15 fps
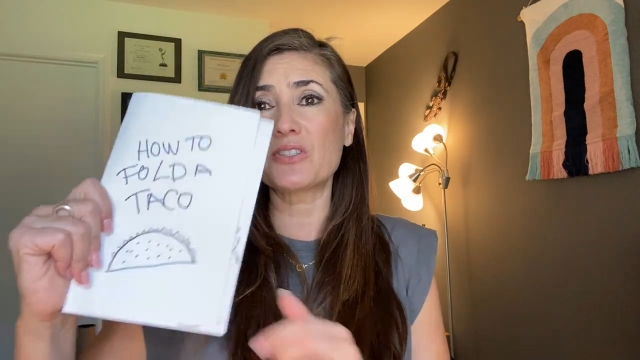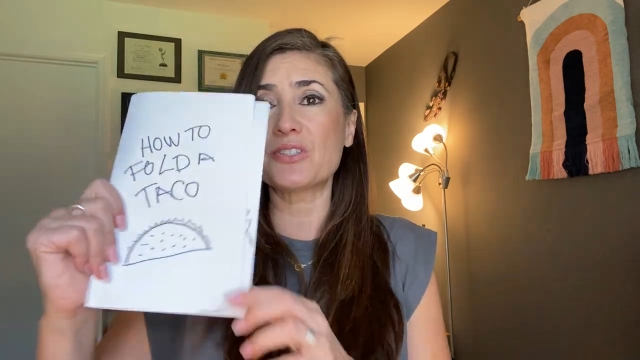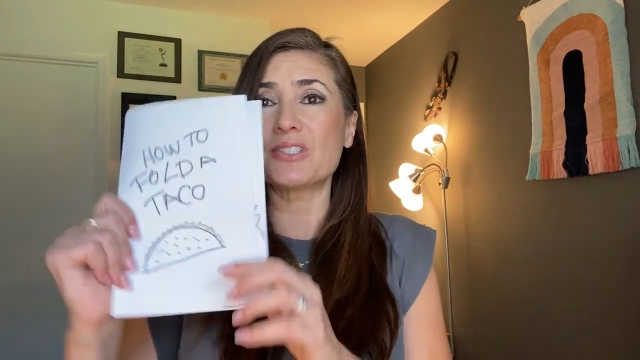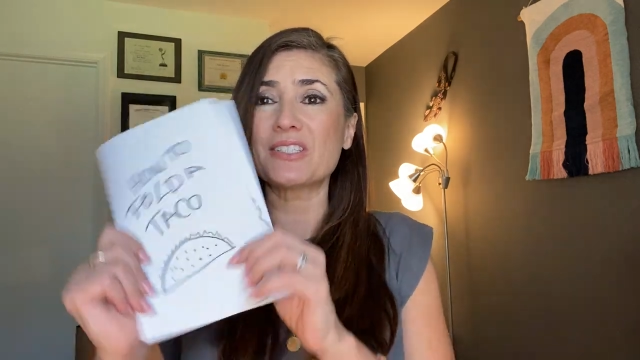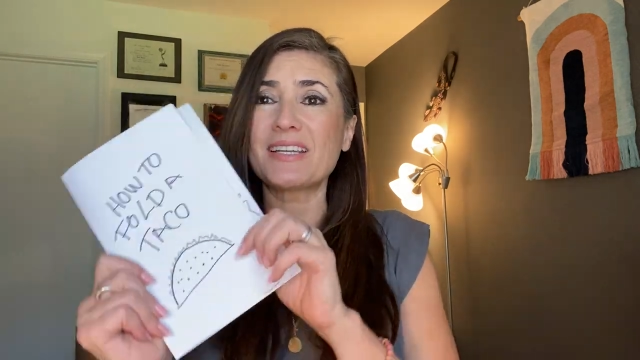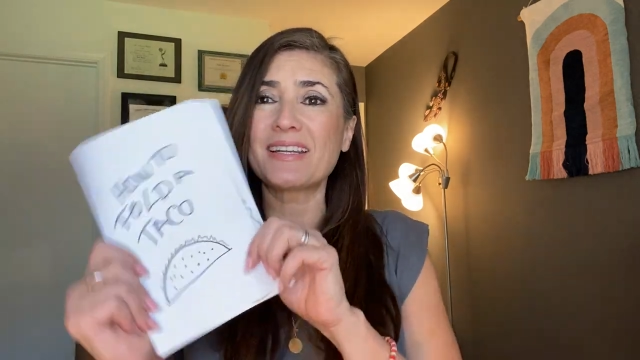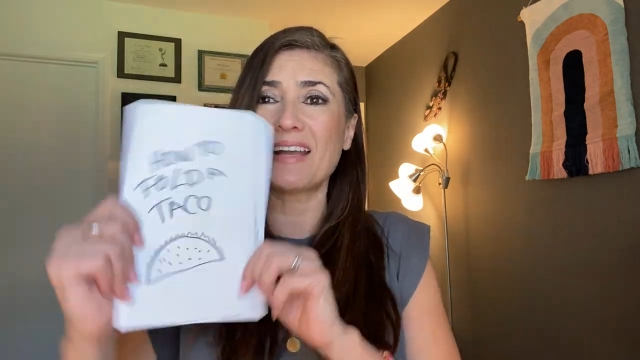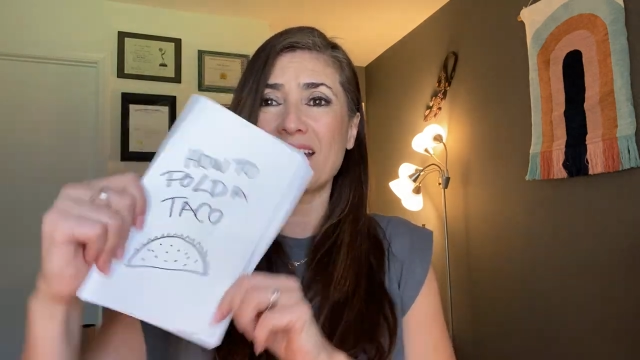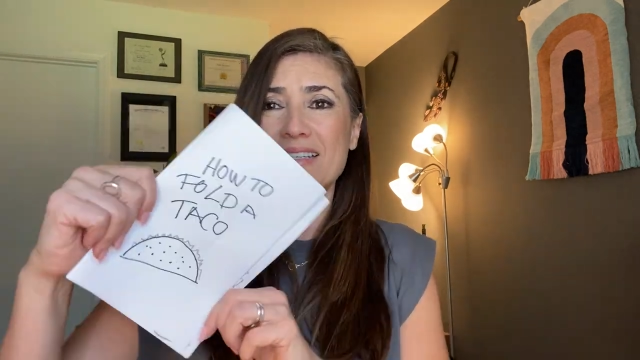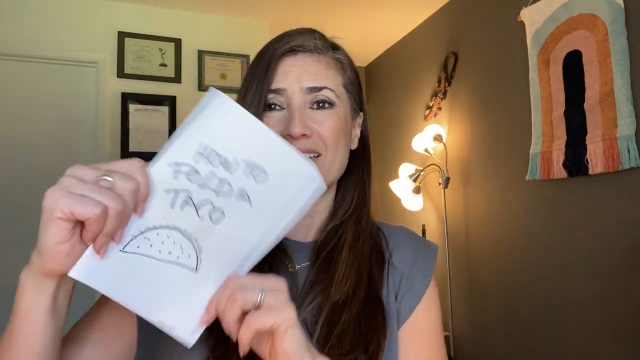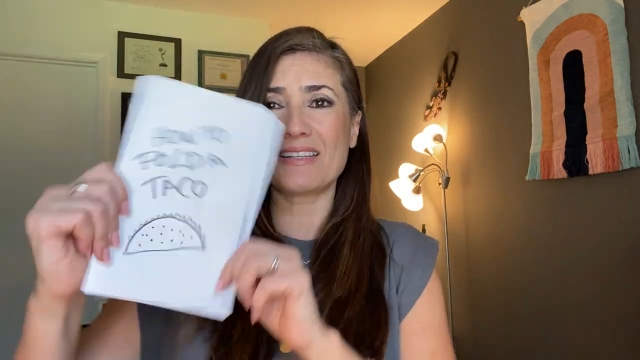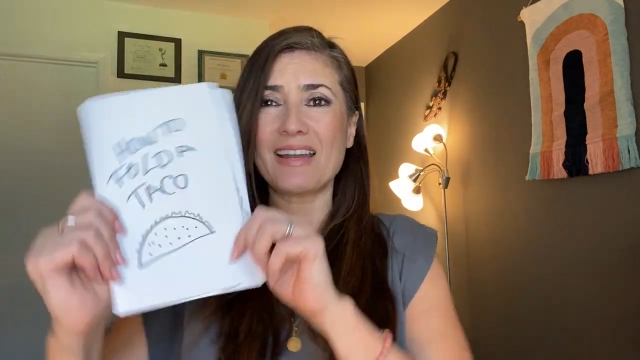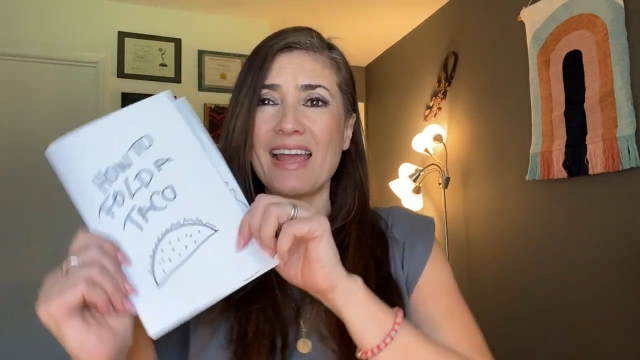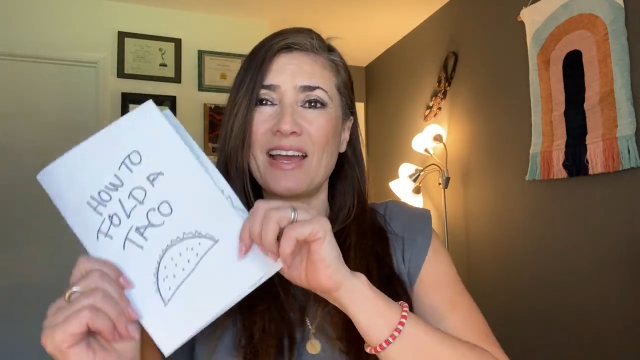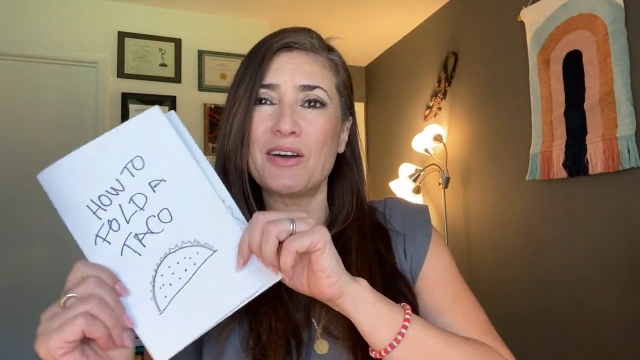just like I
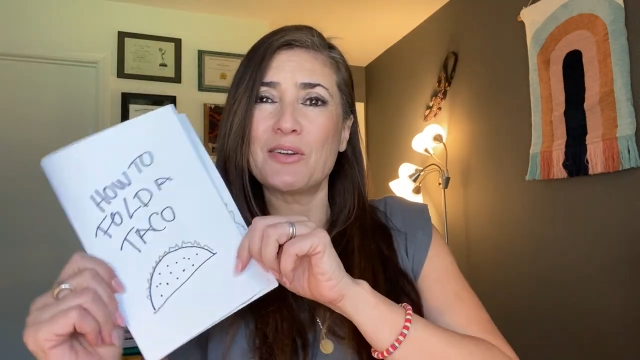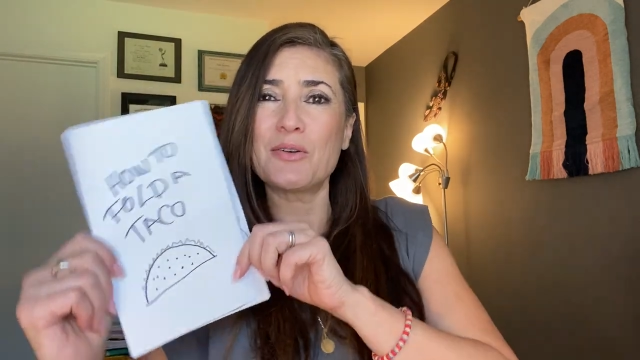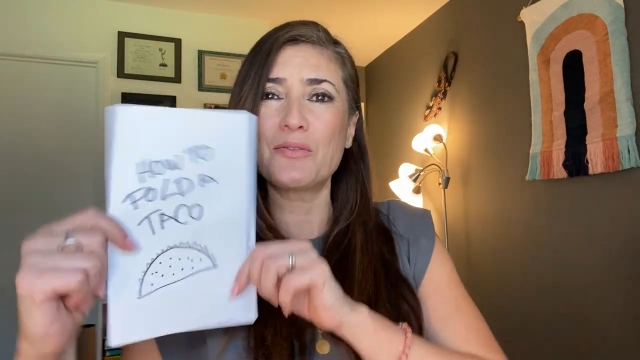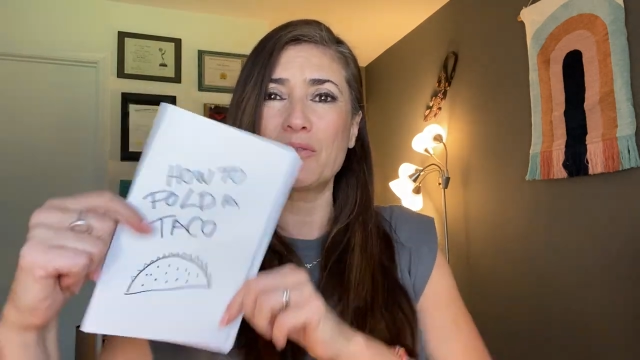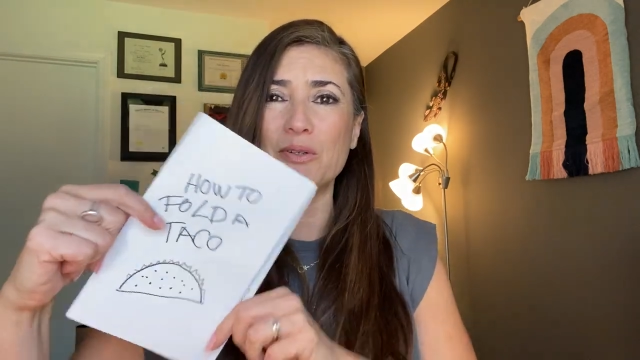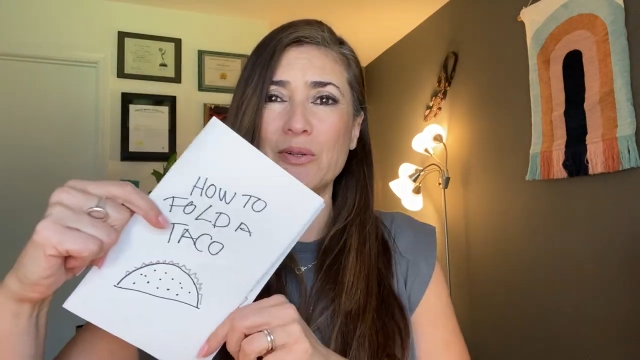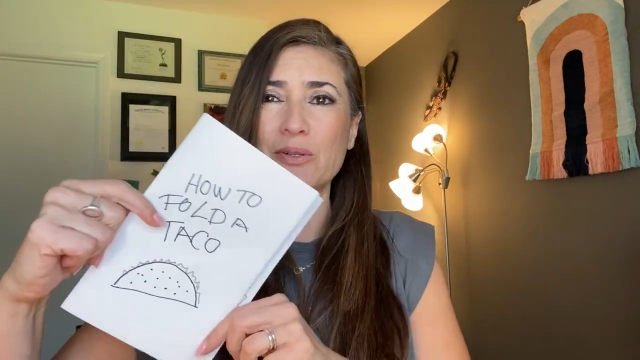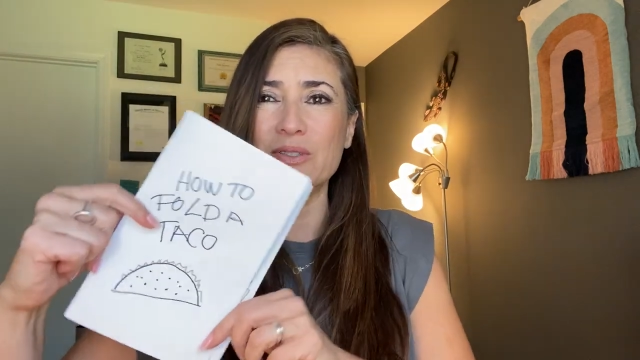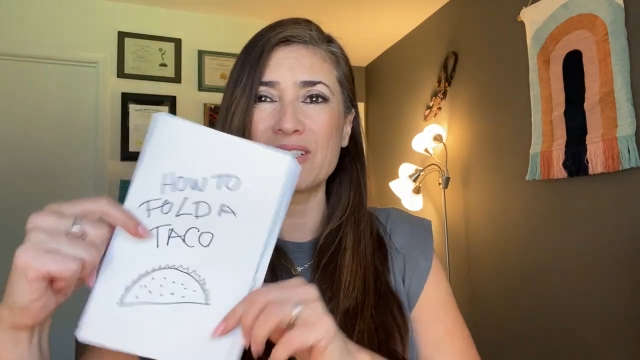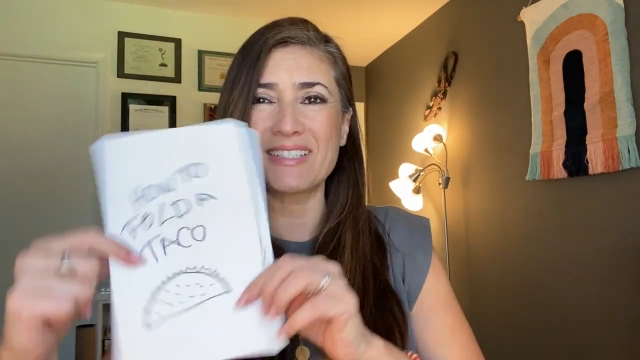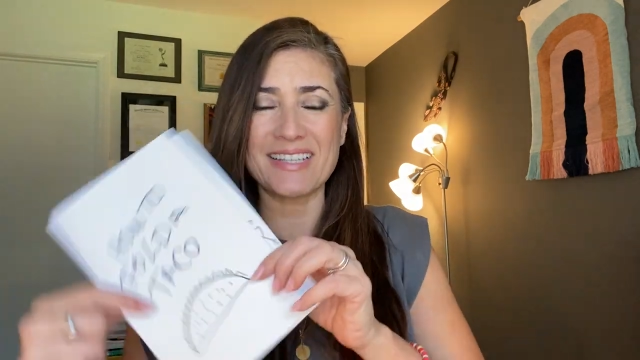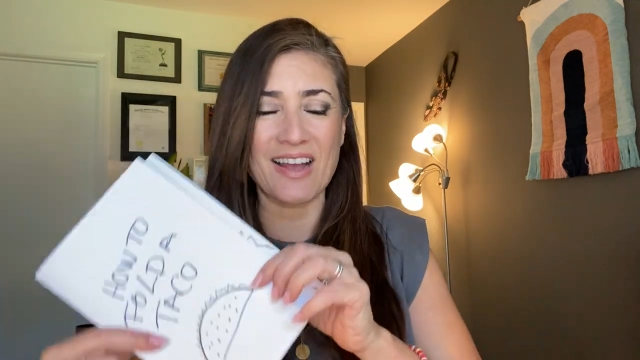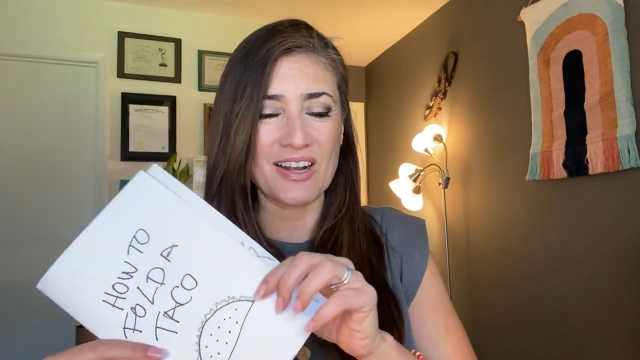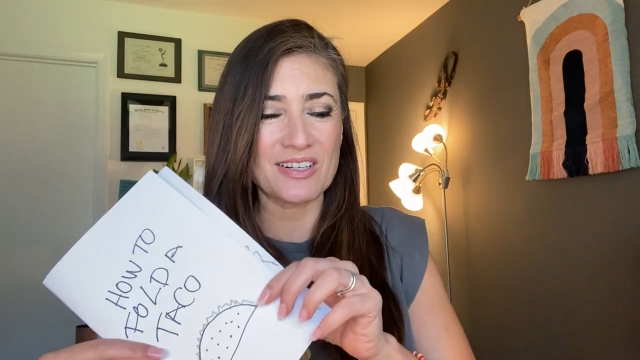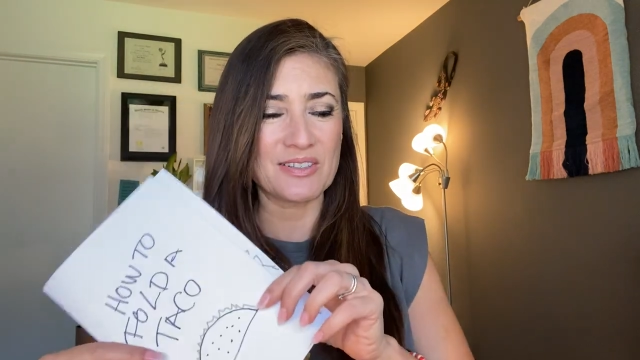did, How to Fold a
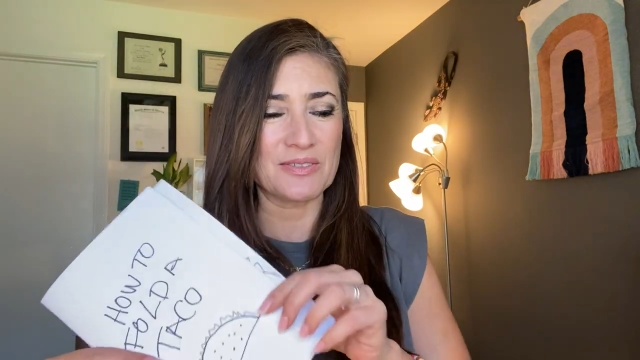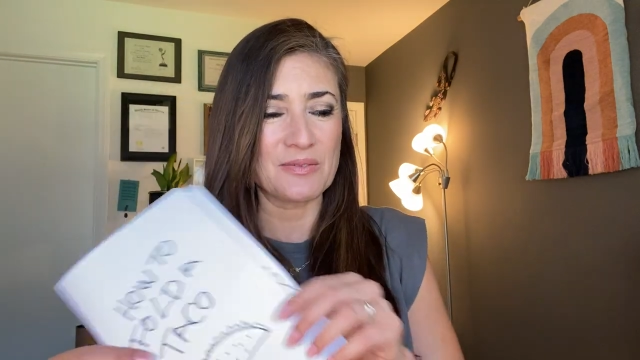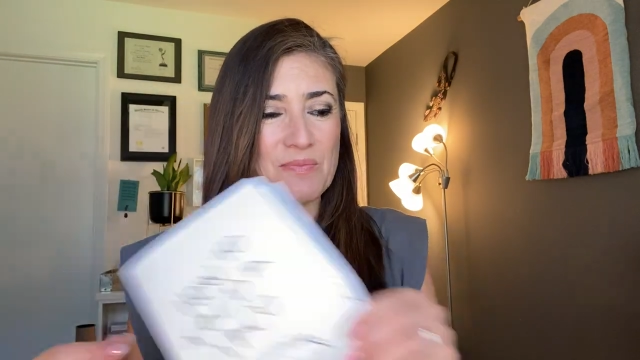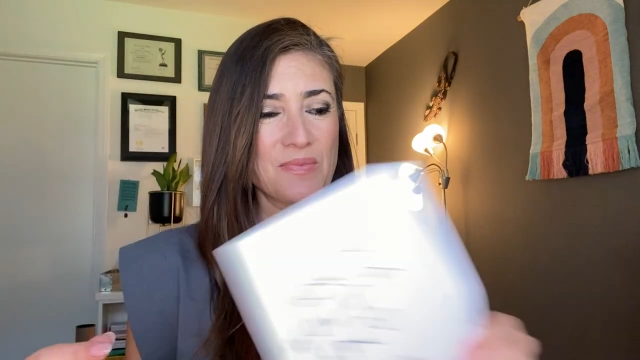Taco.